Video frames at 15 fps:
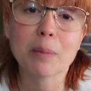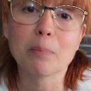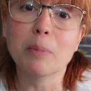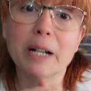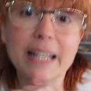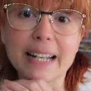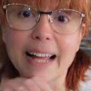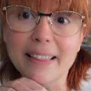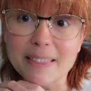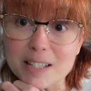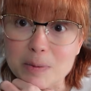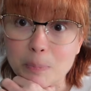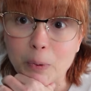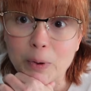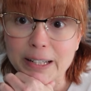but at
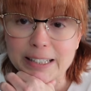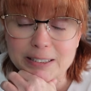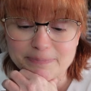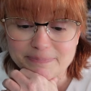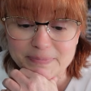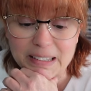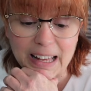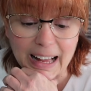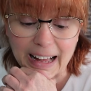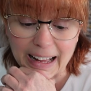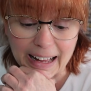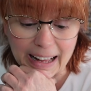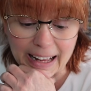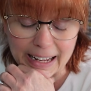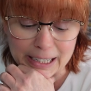this point,
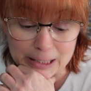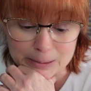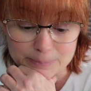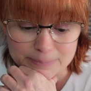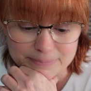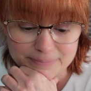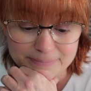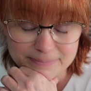I'm